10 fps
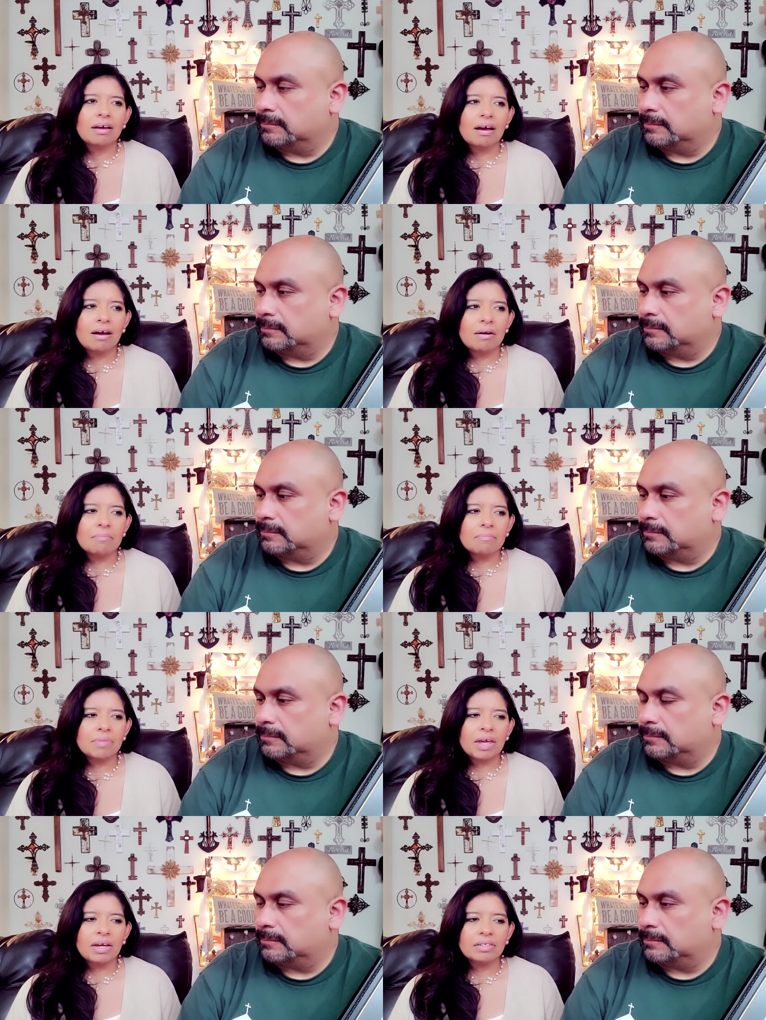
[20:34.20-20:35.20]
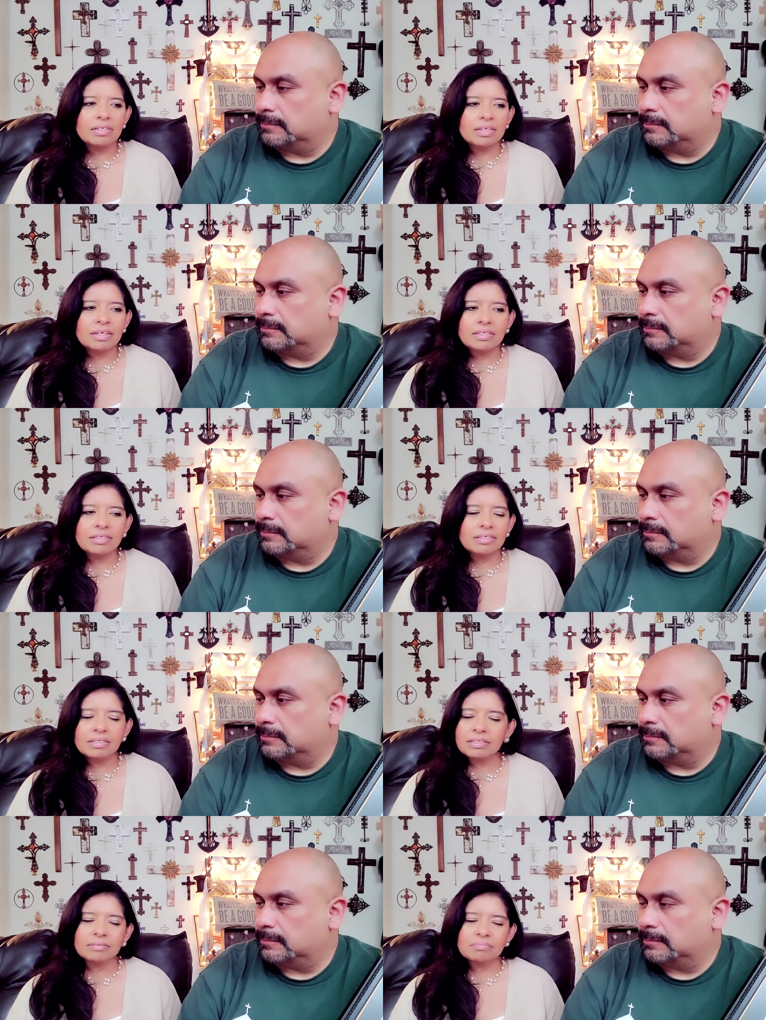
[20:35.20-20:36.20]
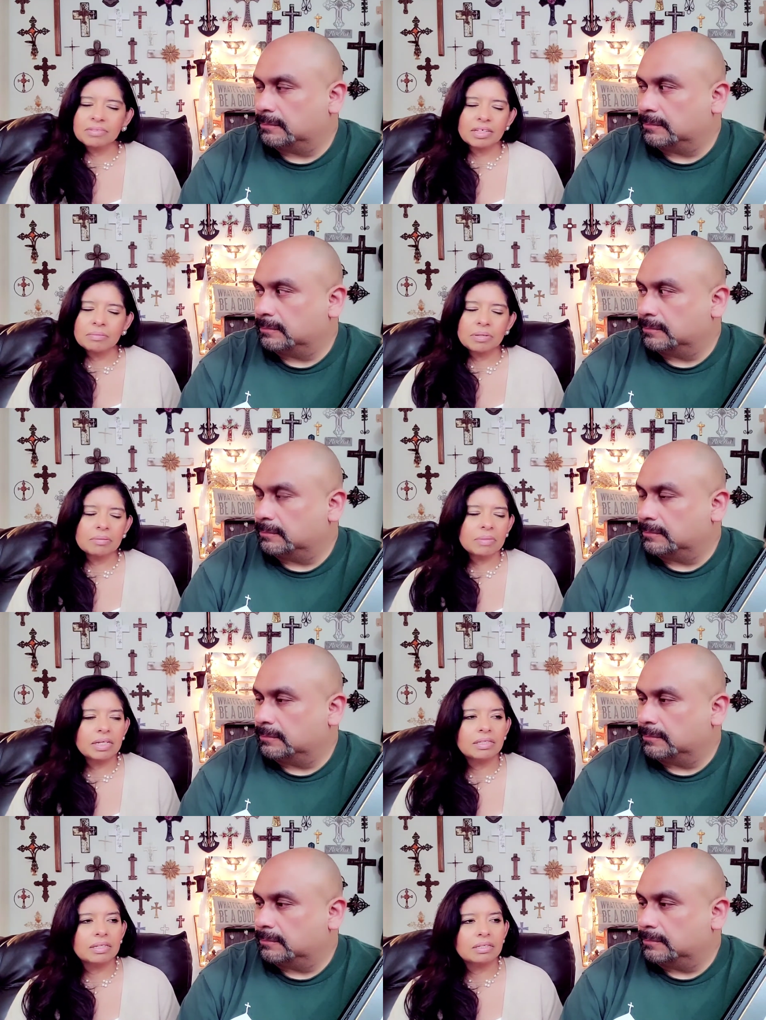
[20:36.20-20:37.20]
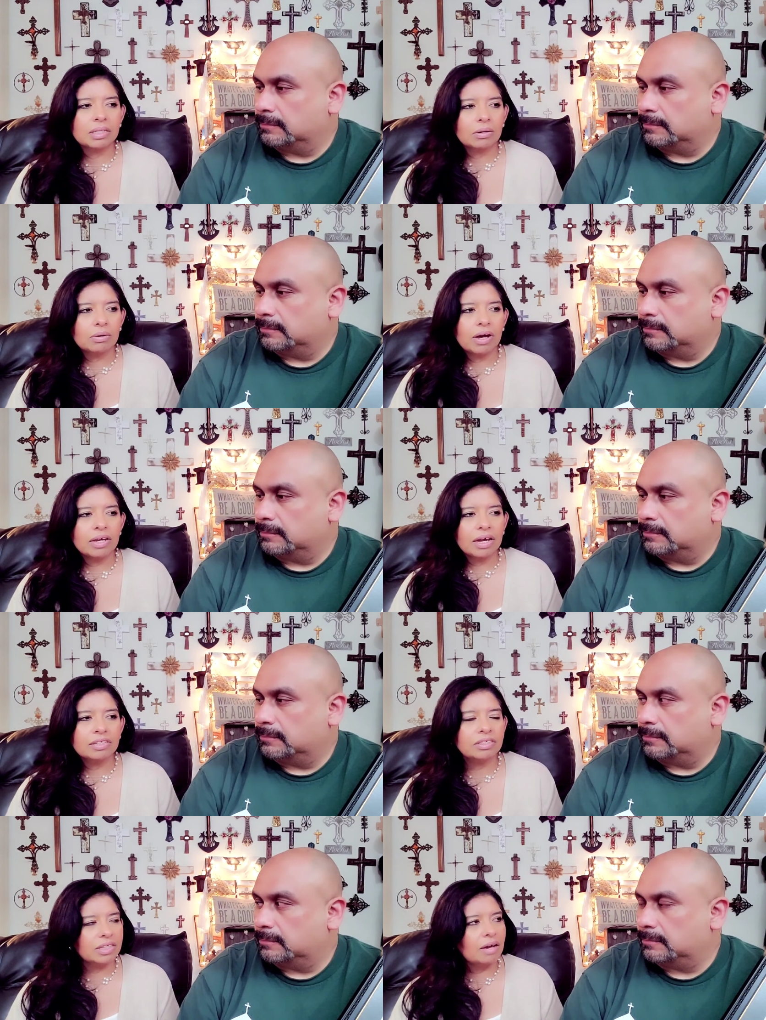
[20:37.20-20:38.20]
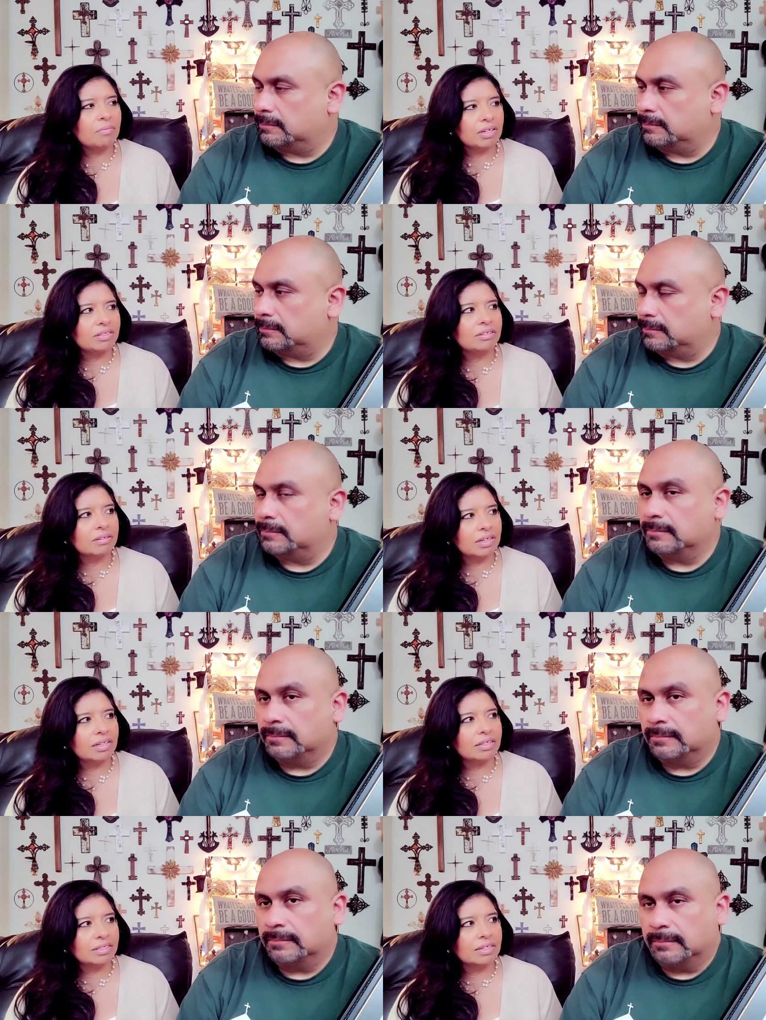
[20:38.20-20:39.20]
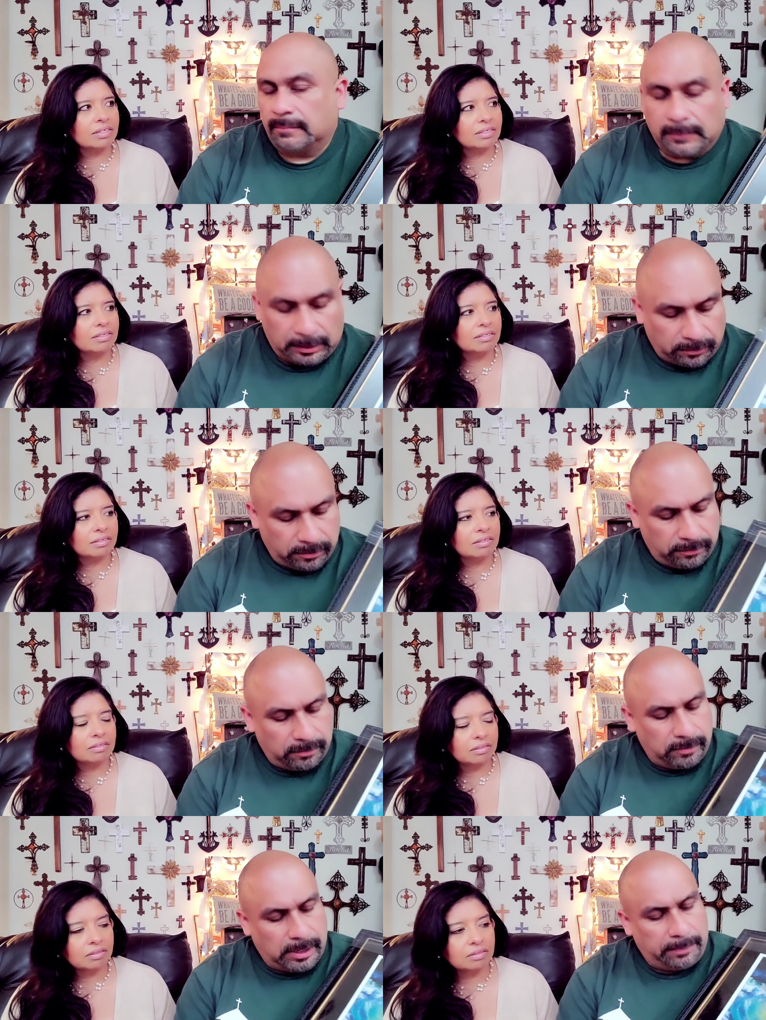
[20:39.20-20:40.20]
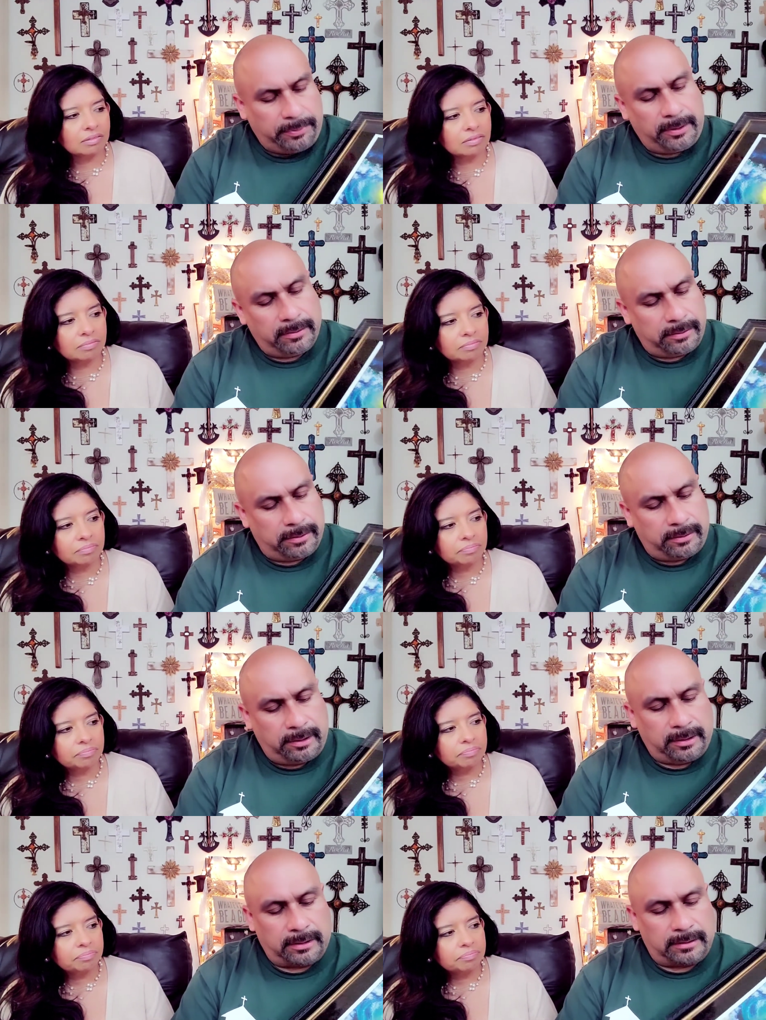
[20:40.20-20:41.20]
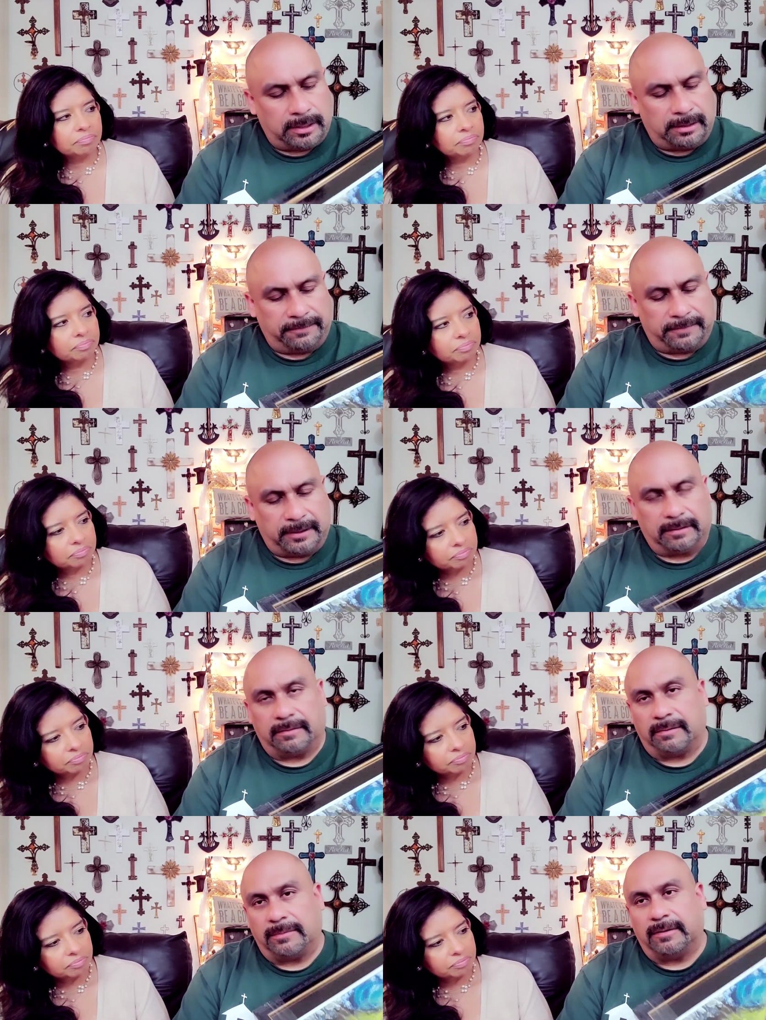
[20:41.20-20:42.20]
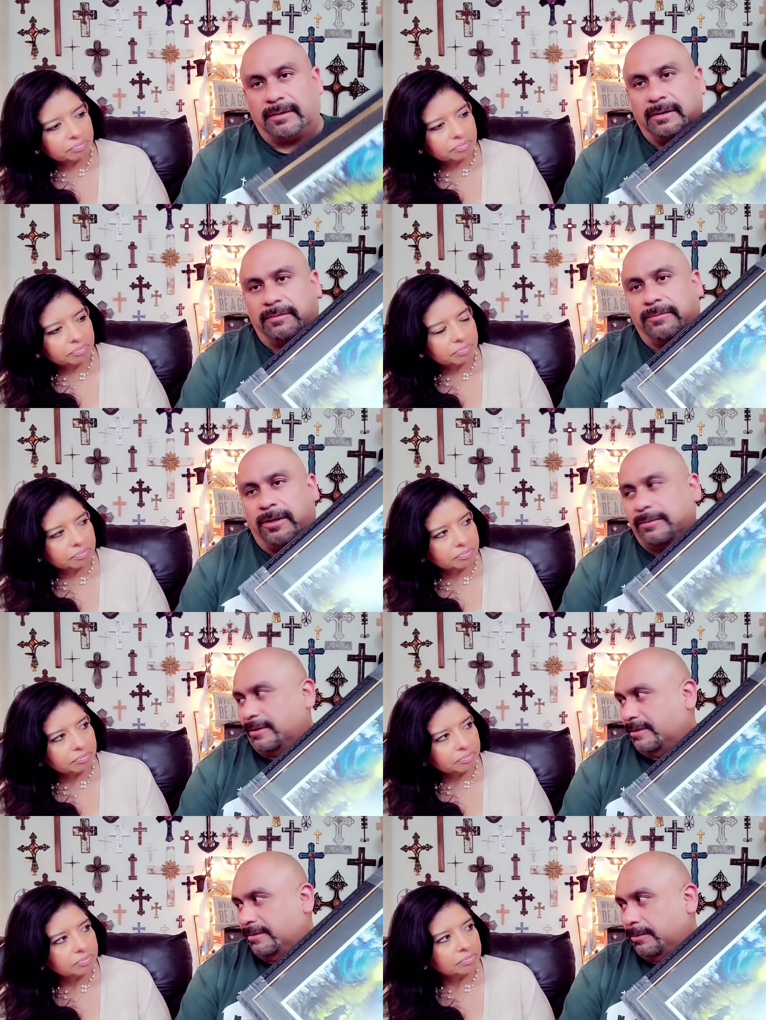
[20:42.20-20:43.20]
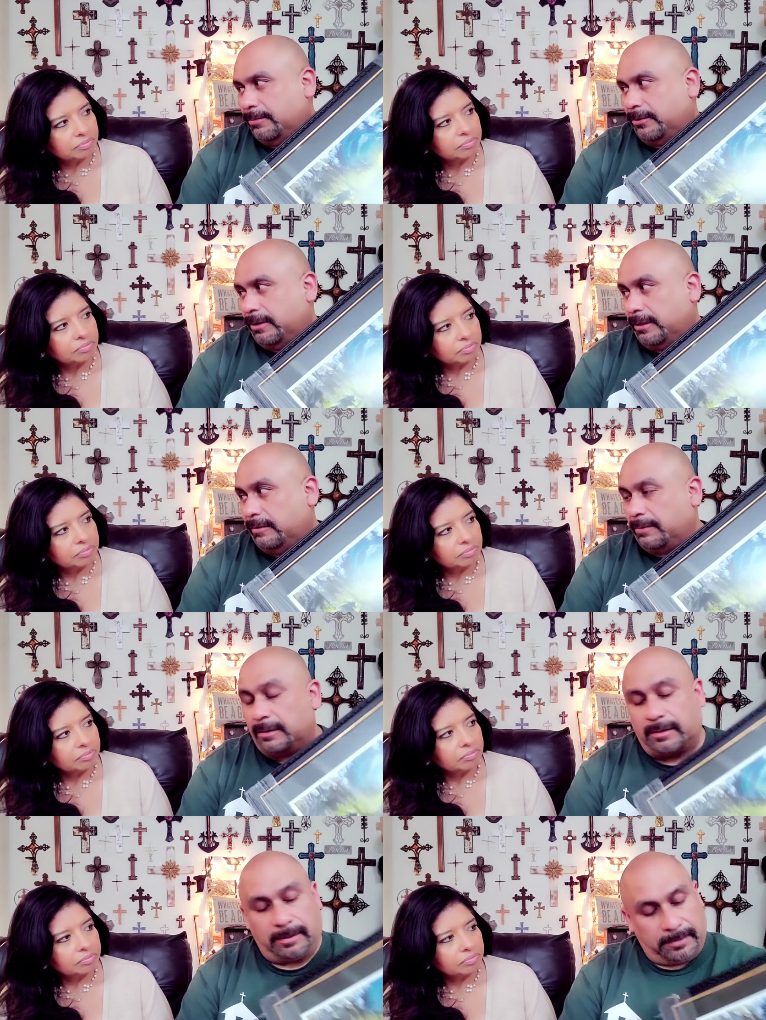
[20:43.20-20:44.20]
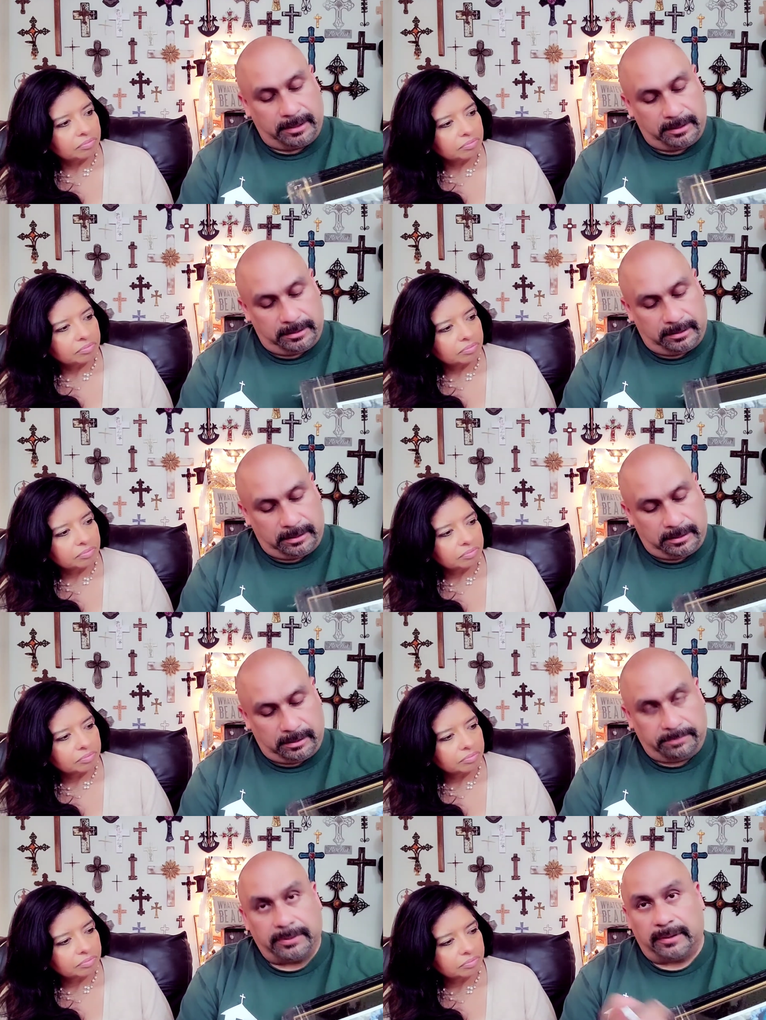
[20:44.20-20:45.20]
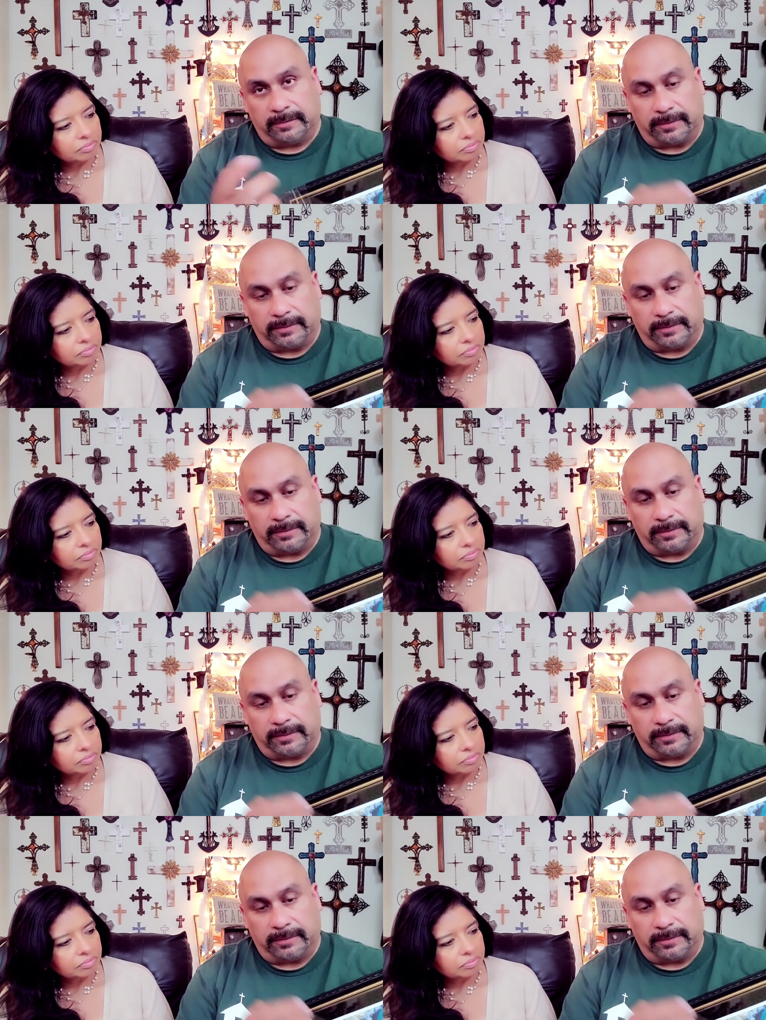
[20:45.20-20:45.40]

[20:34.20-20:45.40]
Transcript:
Speaker 1: Um, and it's just going to be amazing. So I, I just can't wait till you get that done.
Speaker 2: Well, when I put an order in, because I have faith that somebody's going to want some more of these by the time I see put this